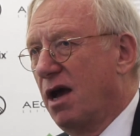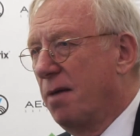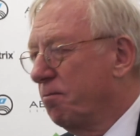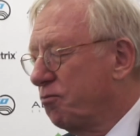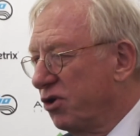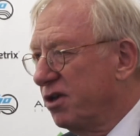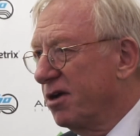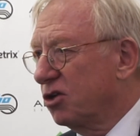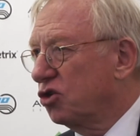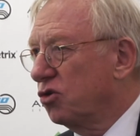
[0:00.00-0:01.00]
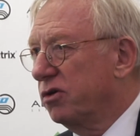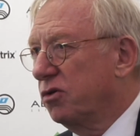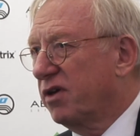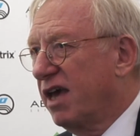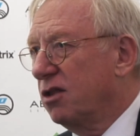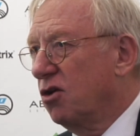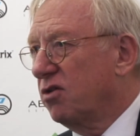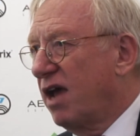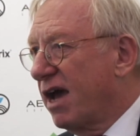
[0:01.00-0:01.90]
I'm pretty much sure you cannot